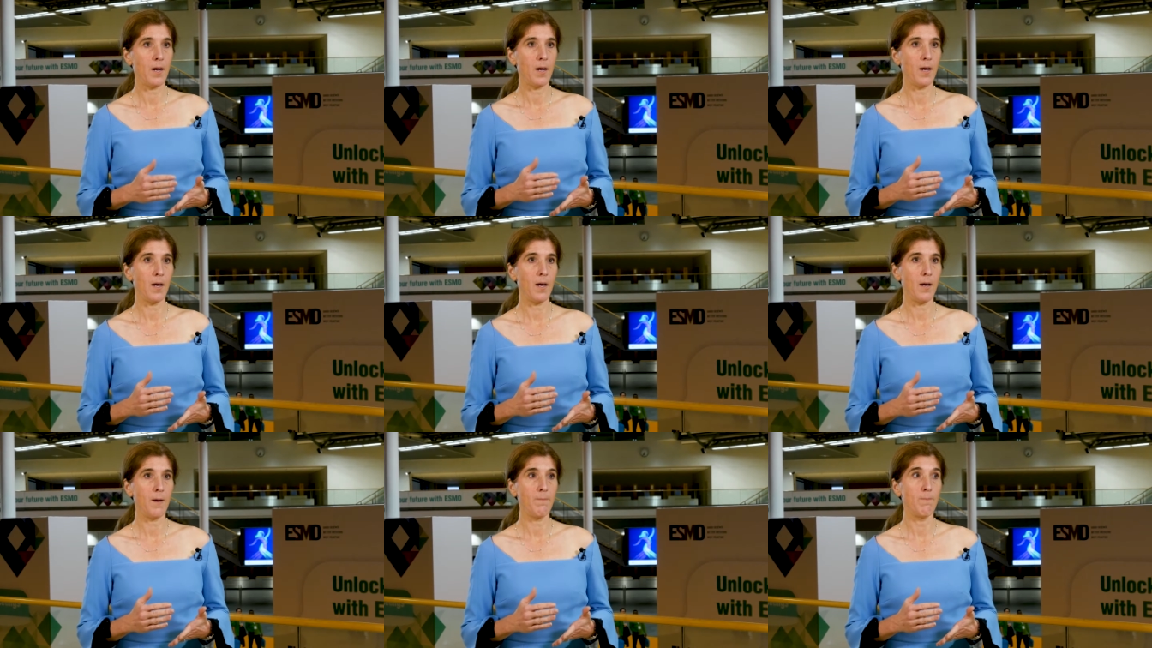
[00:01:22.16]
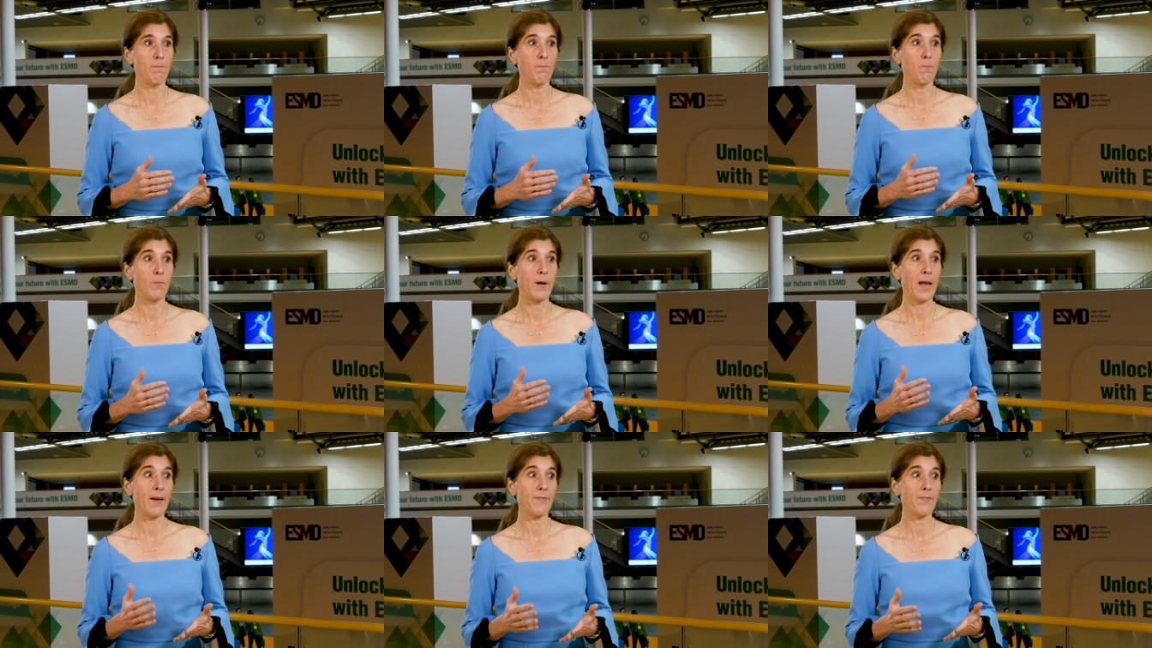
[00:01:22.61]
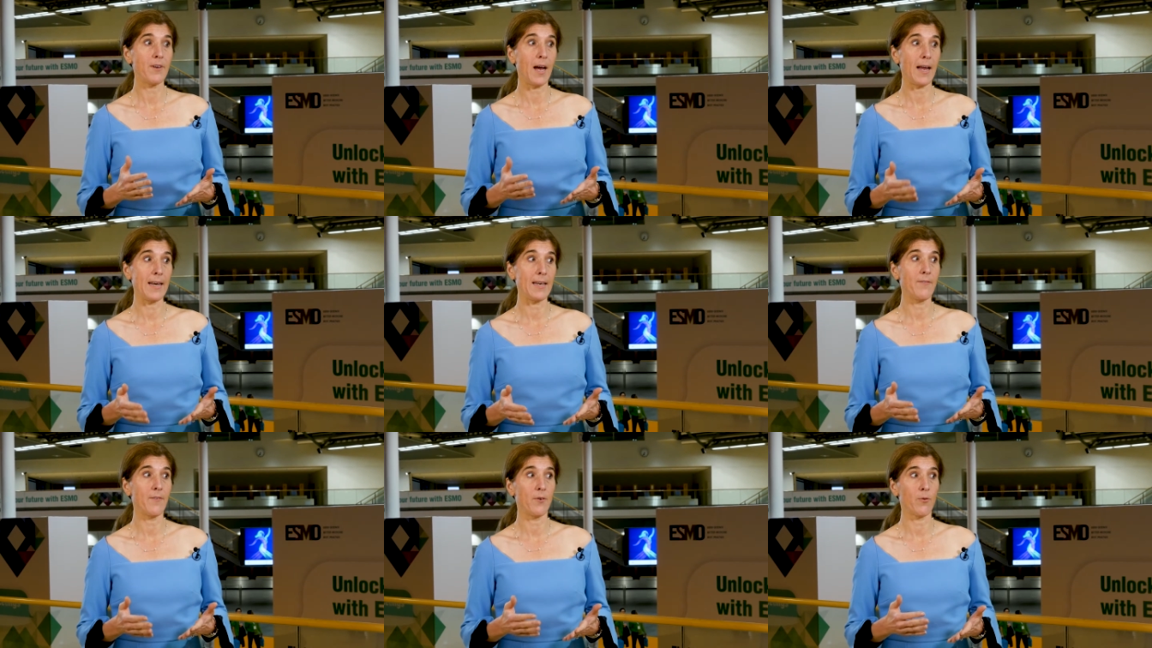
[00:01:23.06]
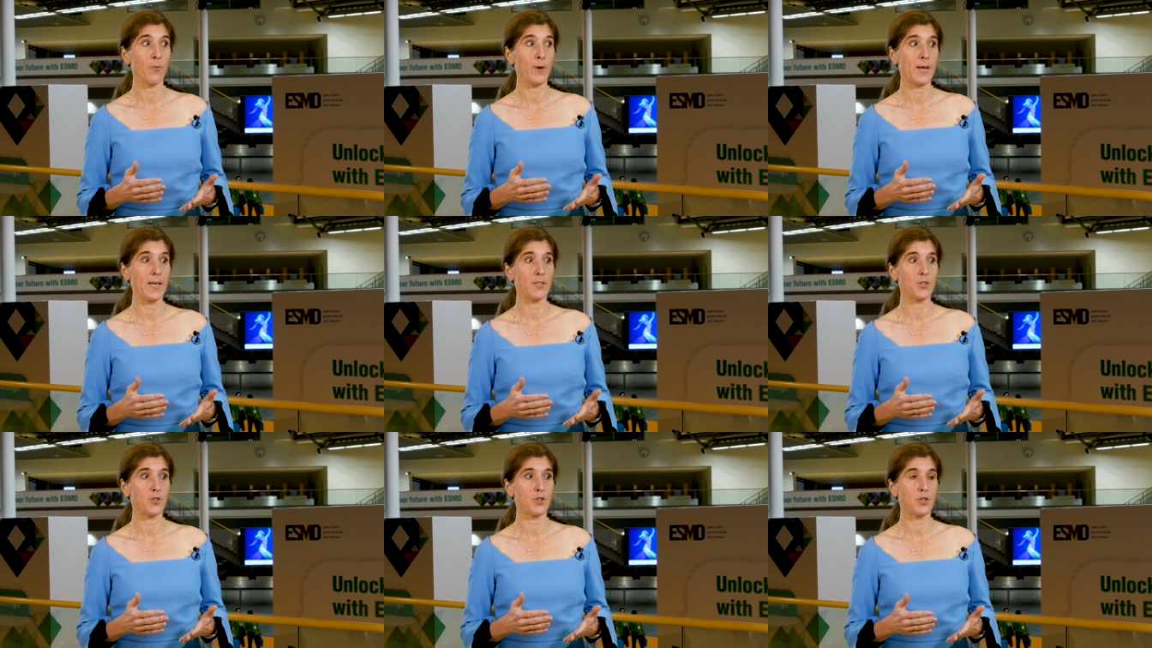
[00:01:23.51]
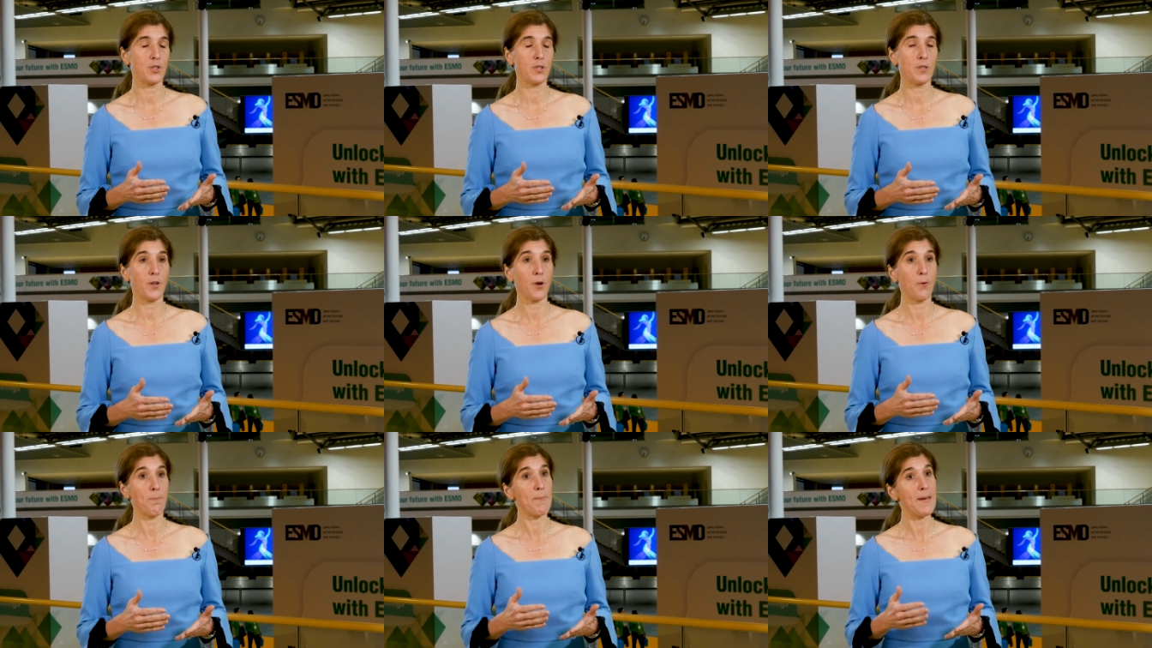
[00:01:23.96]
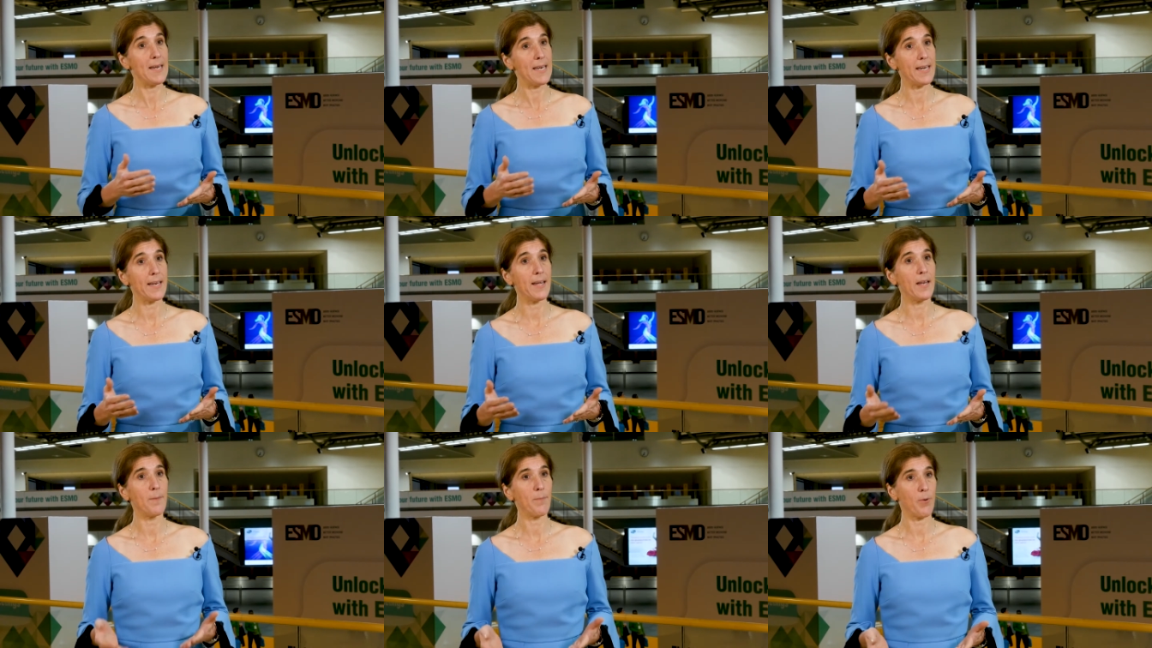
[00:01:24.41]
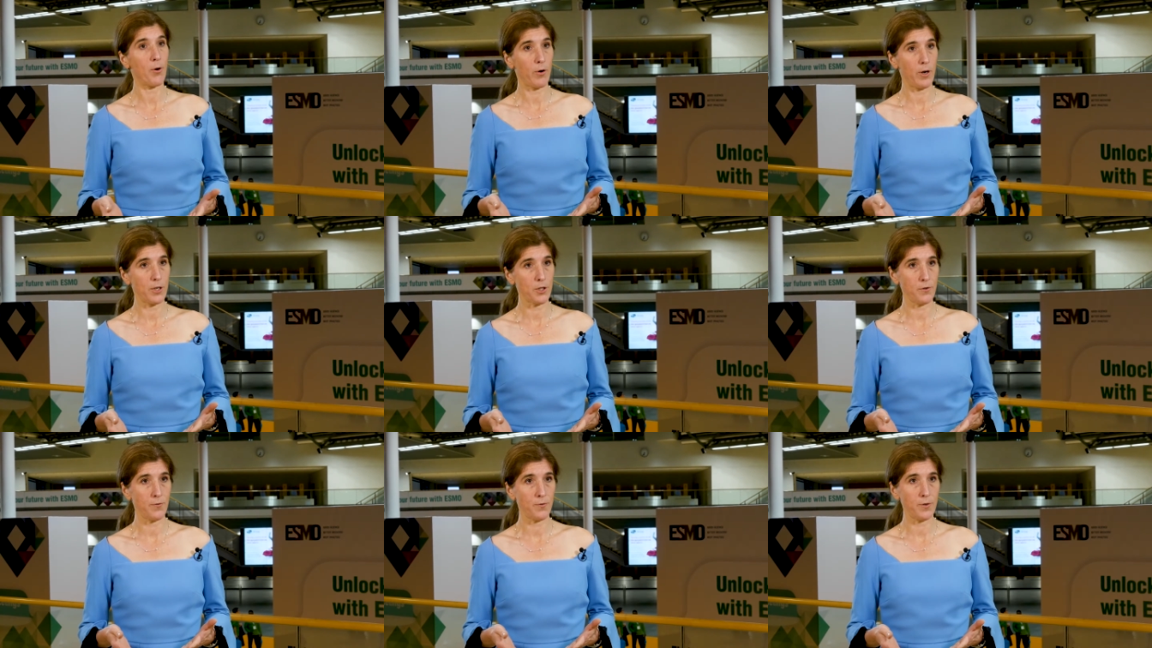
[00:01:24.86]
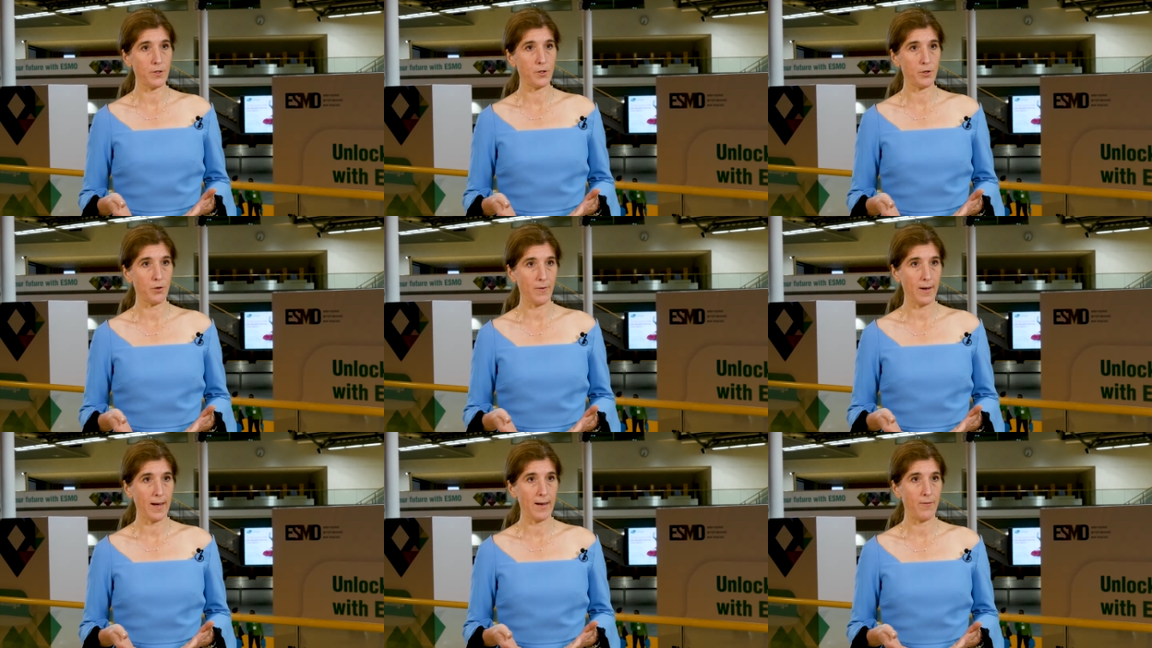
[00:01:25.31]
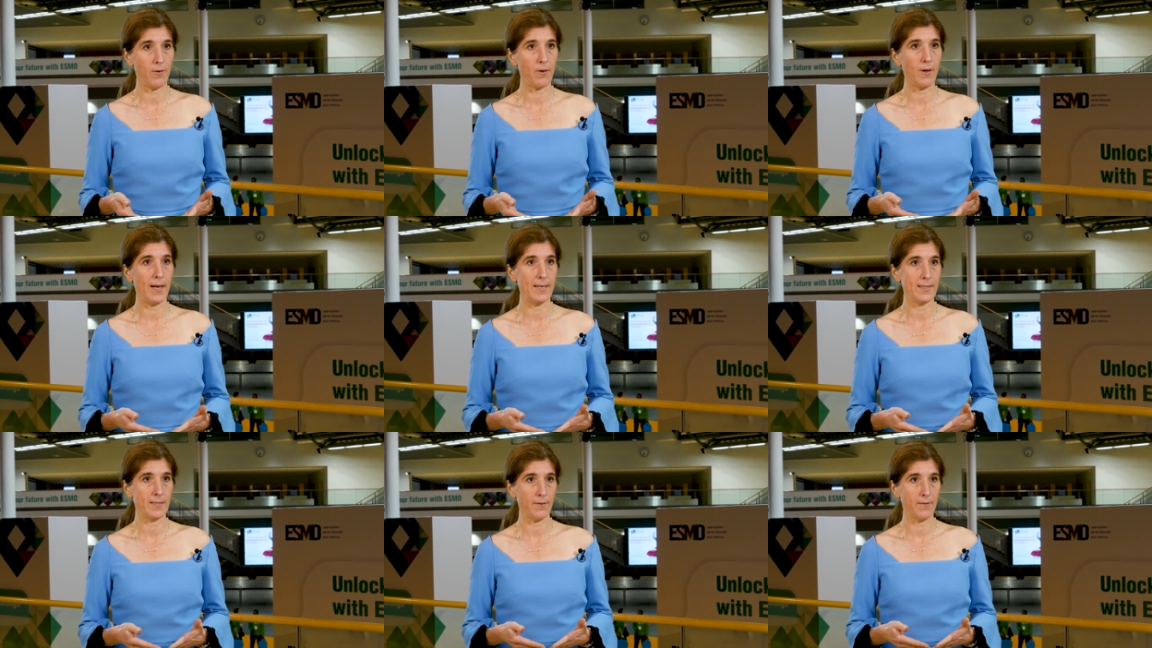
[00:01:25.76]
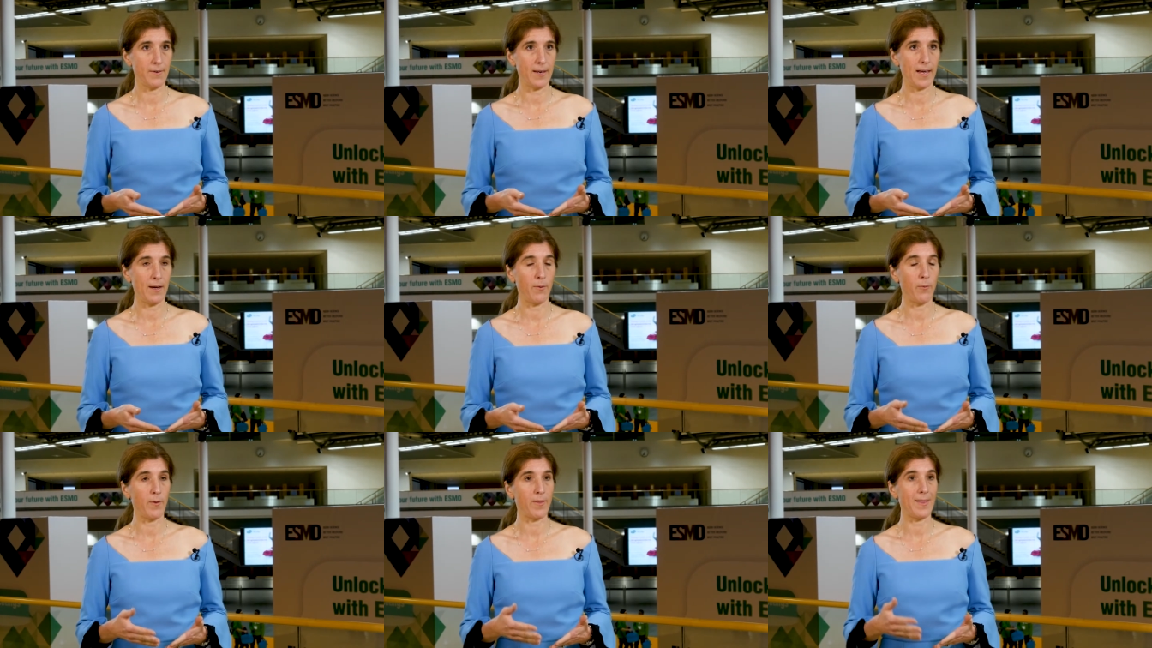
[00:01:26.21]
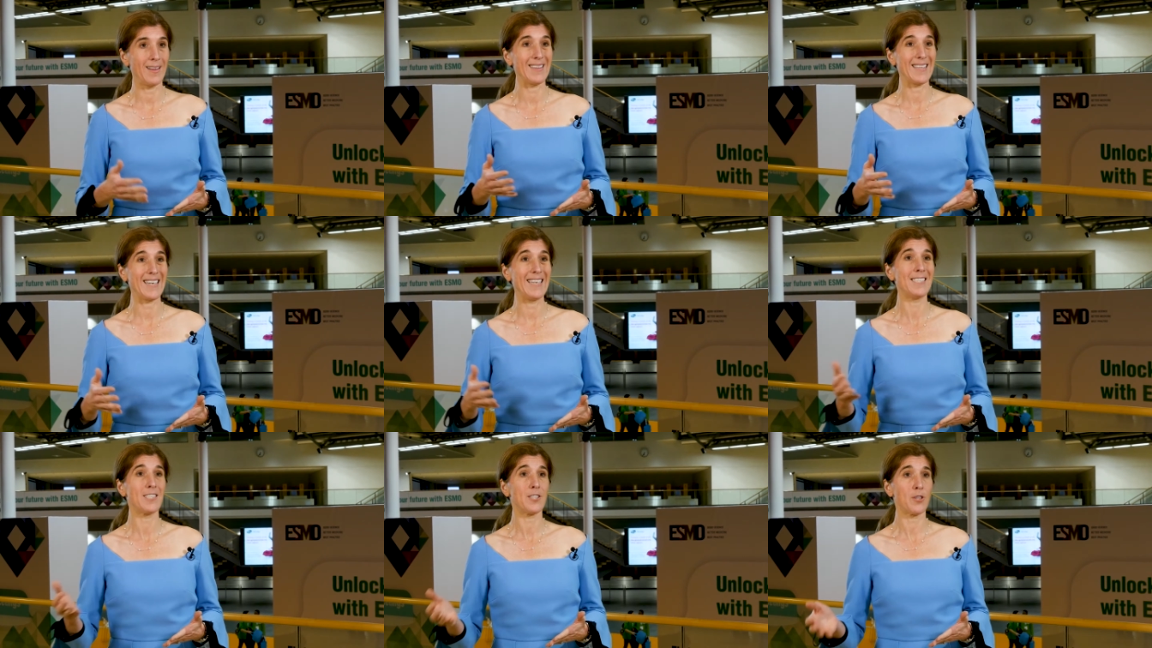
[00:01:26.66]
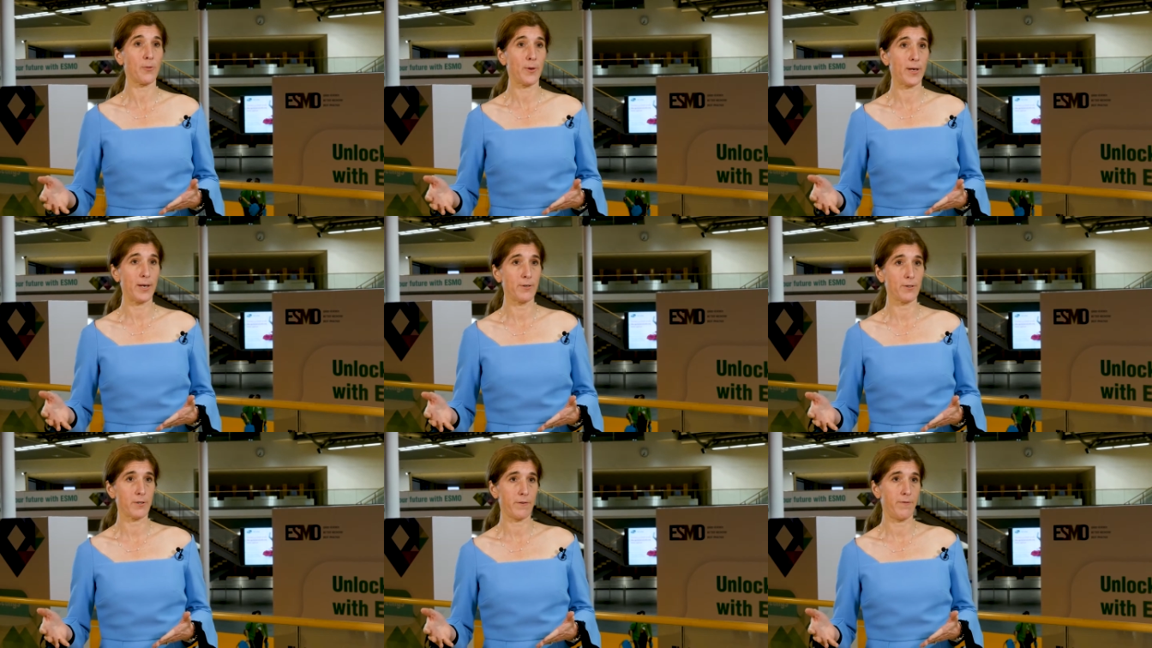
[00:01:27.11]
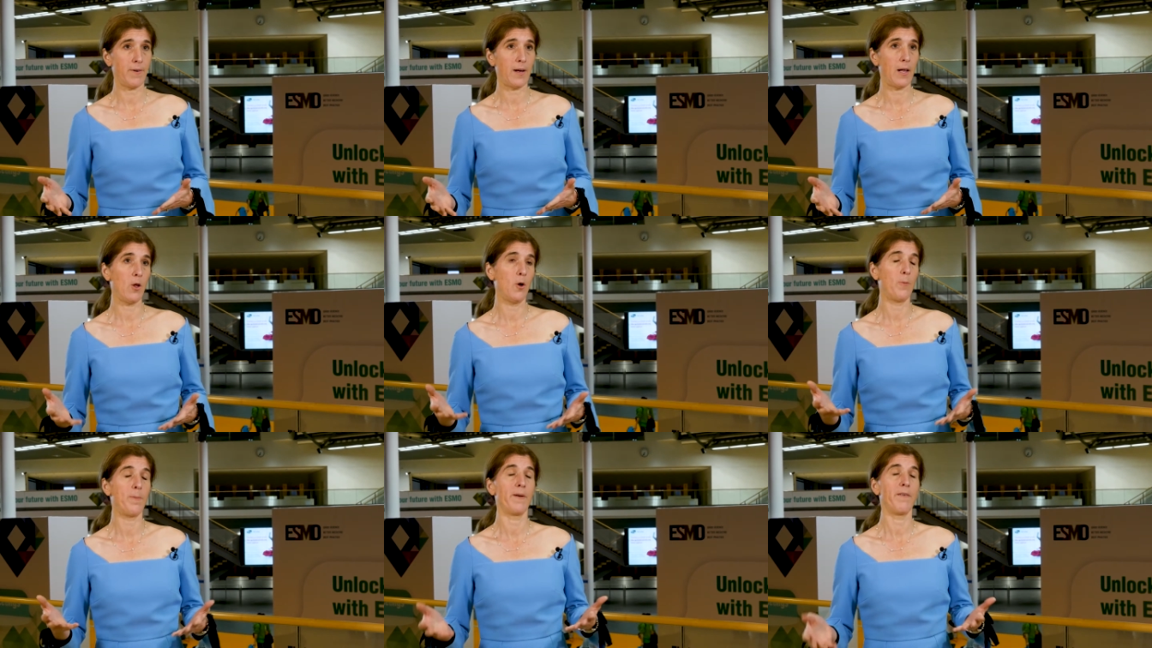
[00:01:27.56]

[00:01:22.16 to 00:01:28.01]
um, we have not even reached their median progression free survival as of yet, with at least three years of follow up.